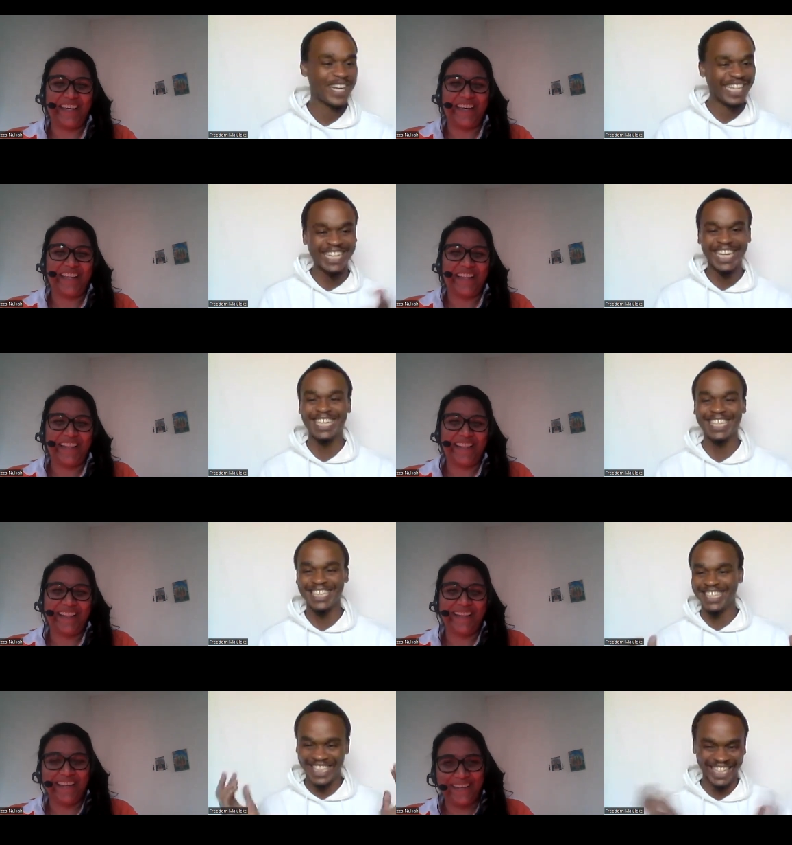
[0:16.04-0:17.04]

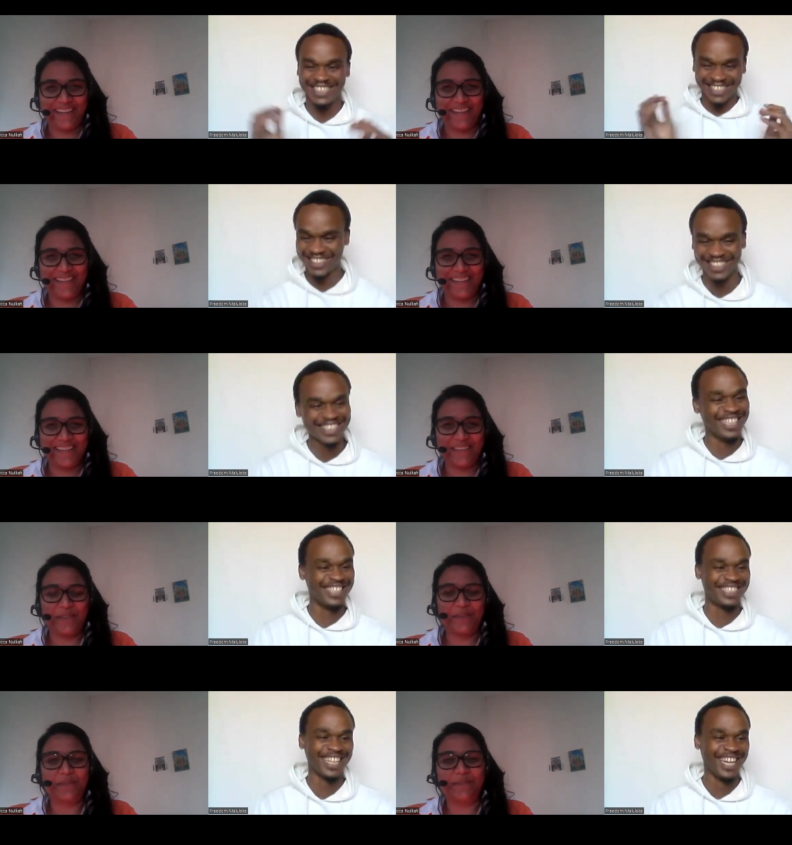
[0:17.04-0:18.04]
Speaker 1: finally get to do
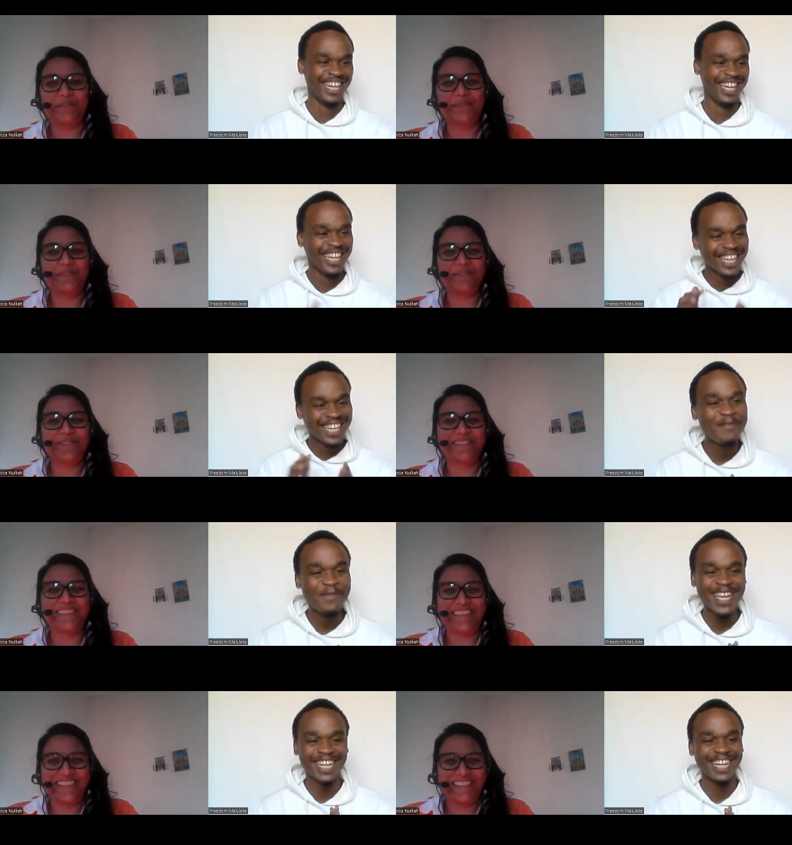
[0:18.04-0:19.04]
this.
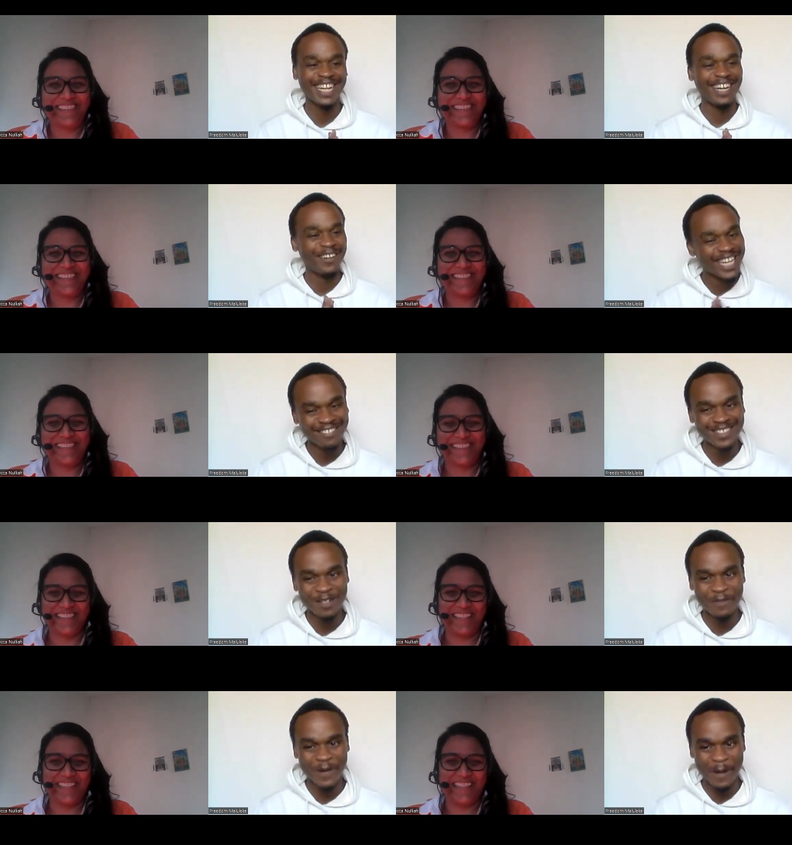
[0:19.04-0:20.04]
Rebecca, welcome
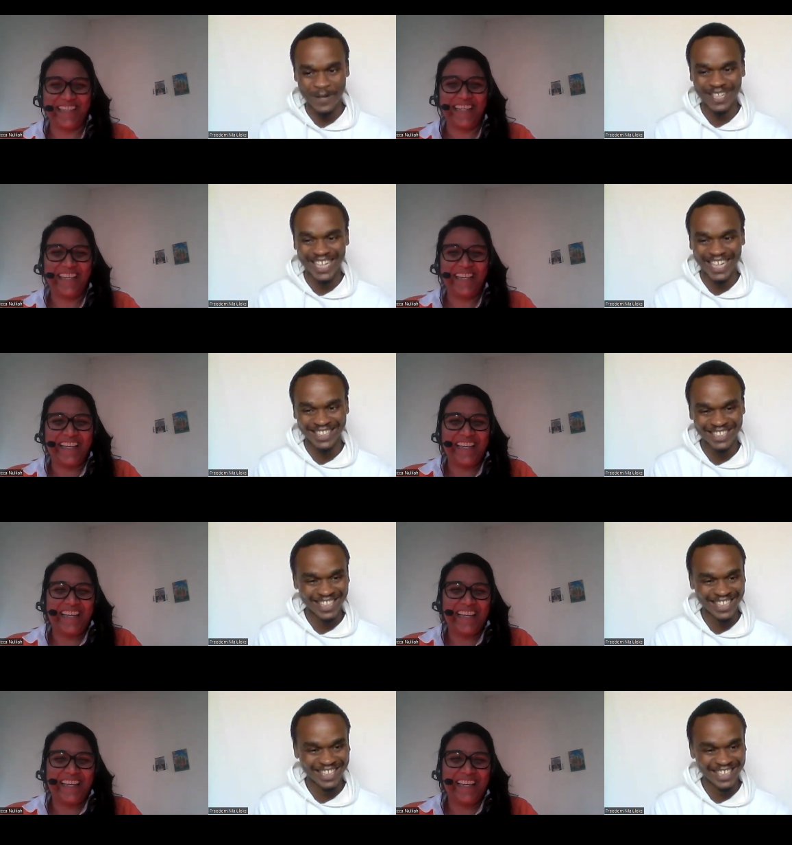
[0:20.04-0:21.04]
to my podcast.
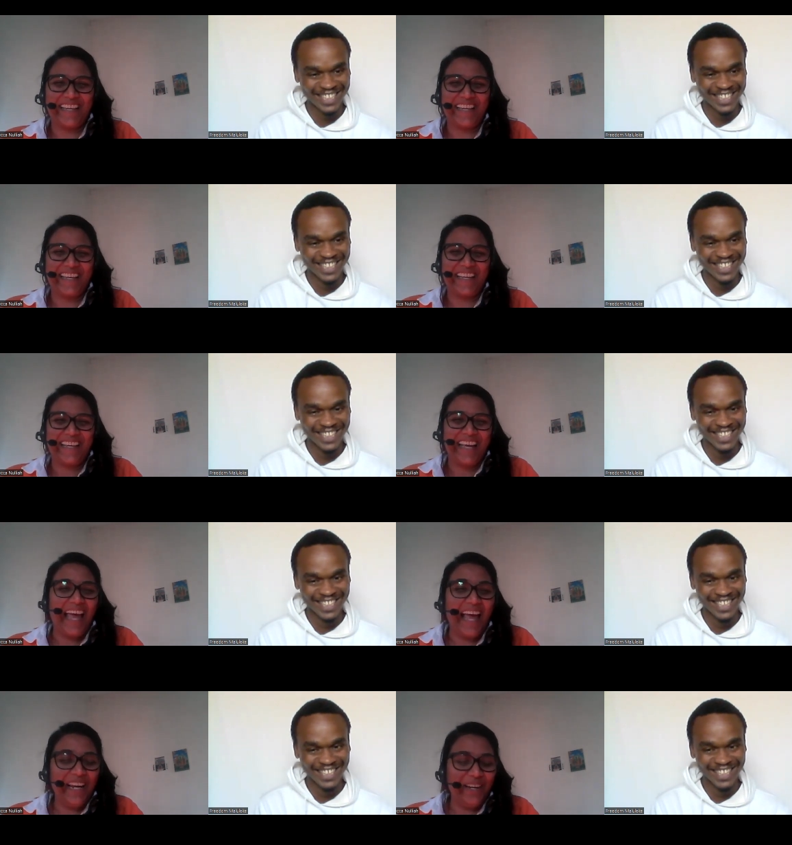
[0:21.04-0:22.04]

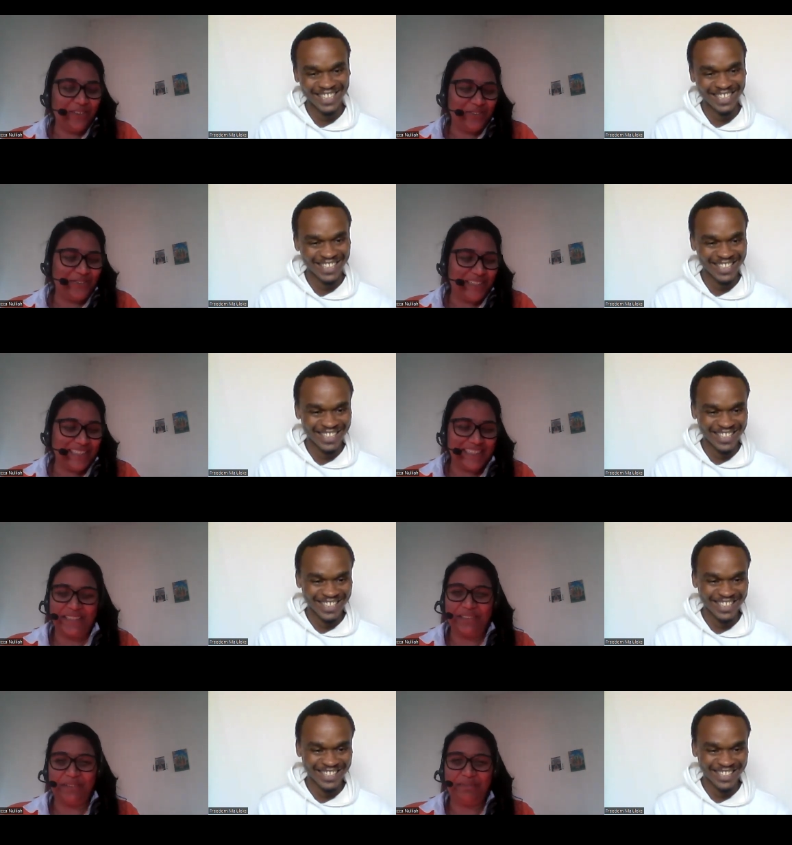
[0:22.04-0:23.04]
Speaker 2: Hello,
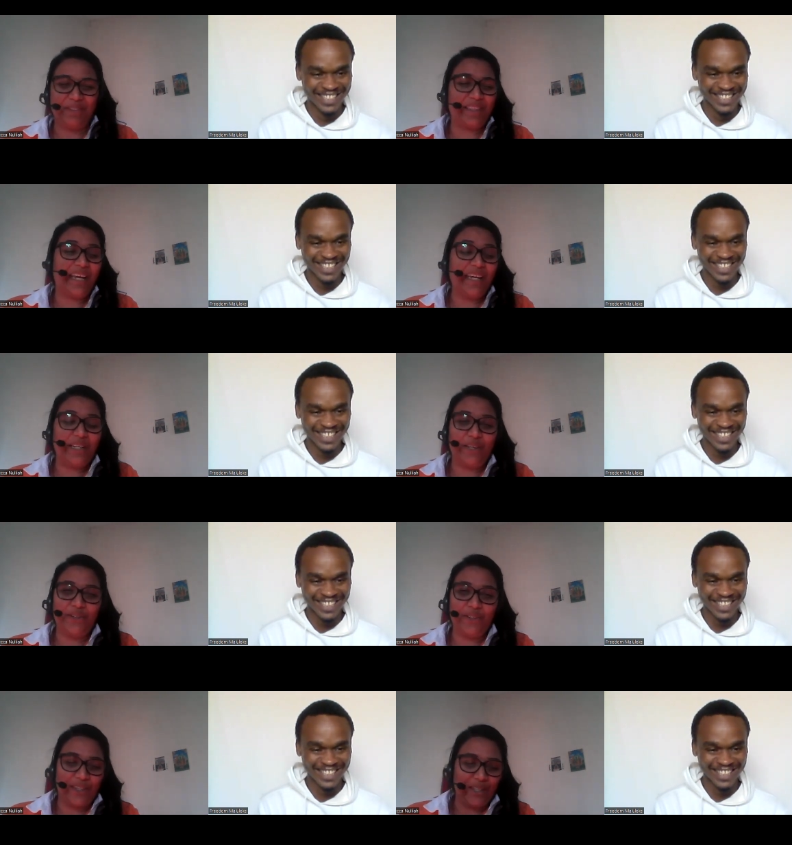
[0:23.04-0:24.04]
Freedom. Thank
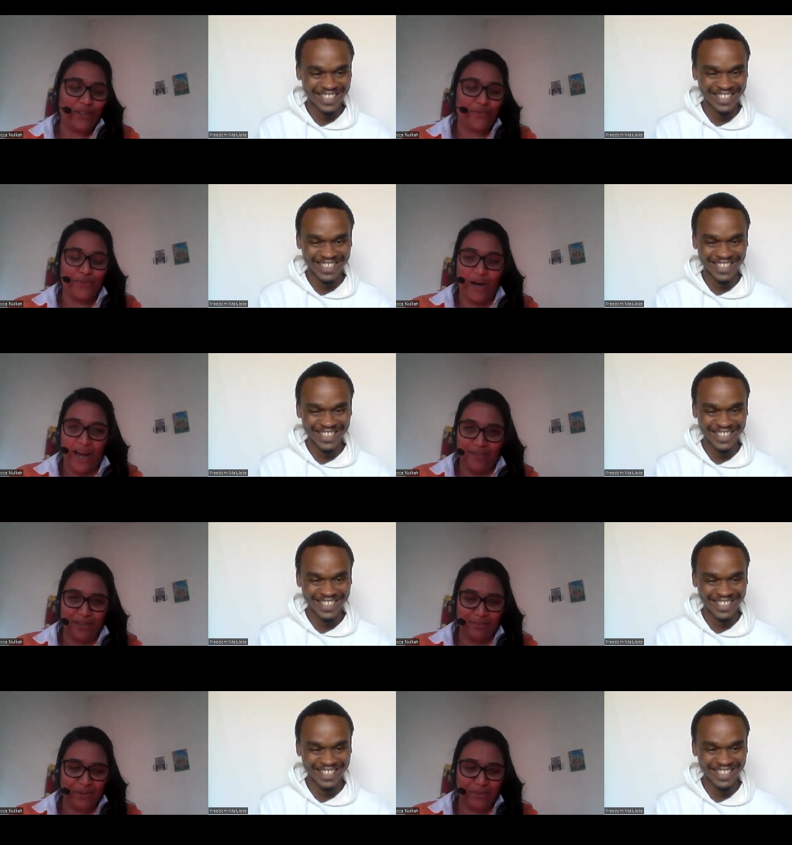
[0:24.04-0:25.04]
you. Thank you for
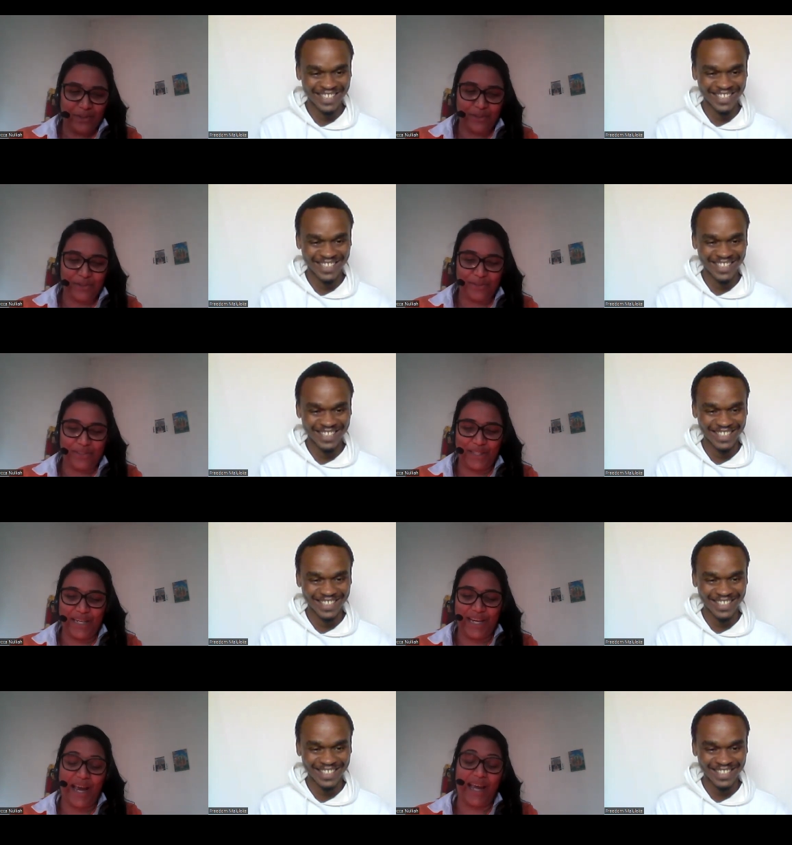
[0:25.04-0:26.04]
having me with you
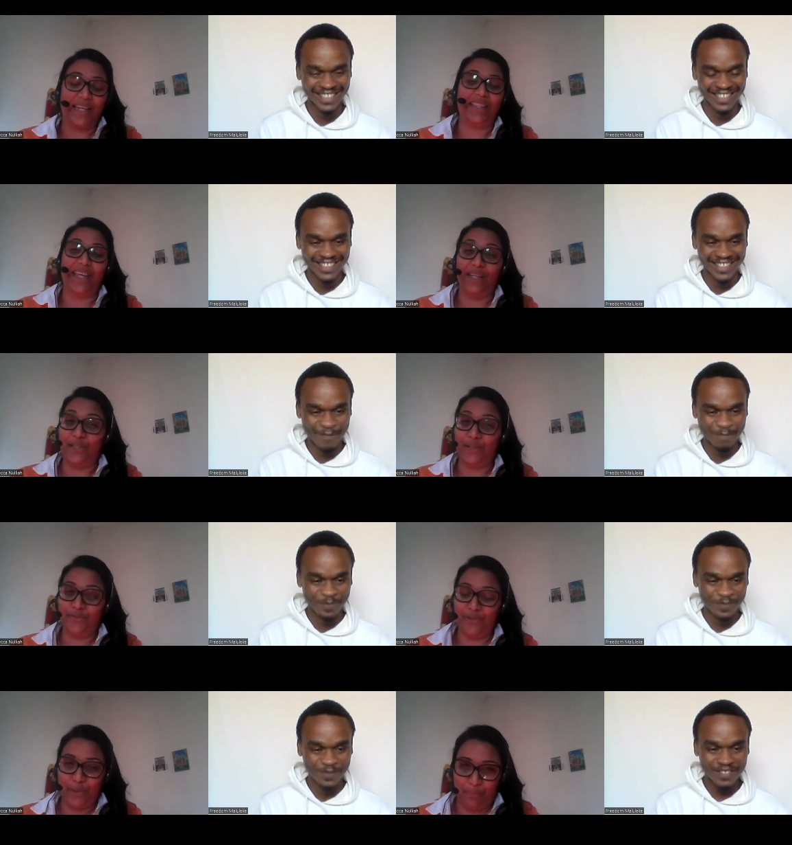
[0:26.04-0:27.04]
today. And thank you
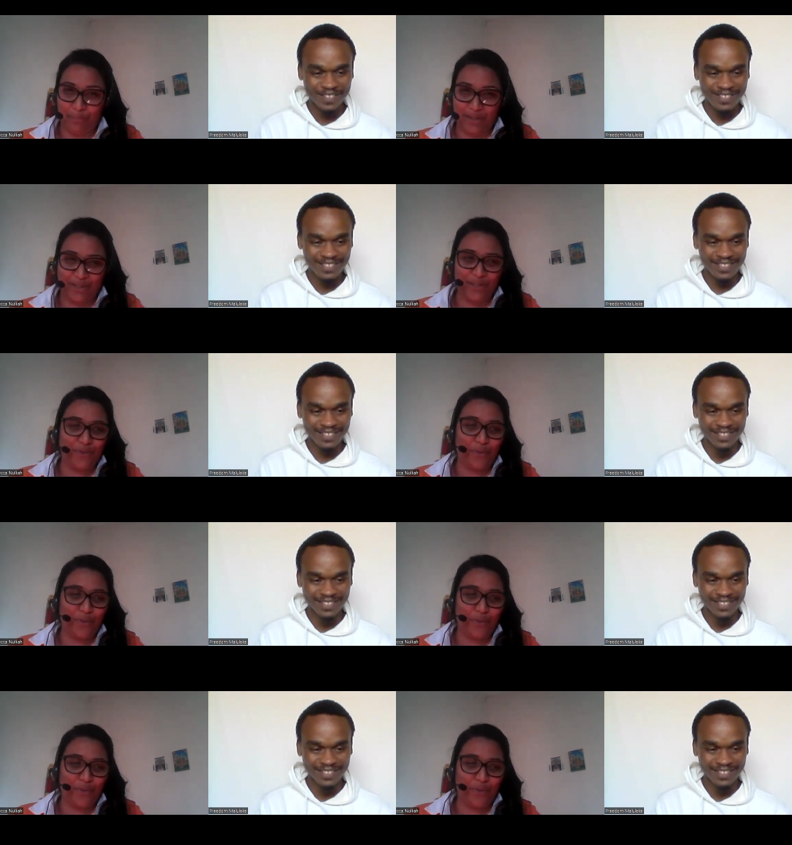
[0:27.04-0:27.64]
for your patience for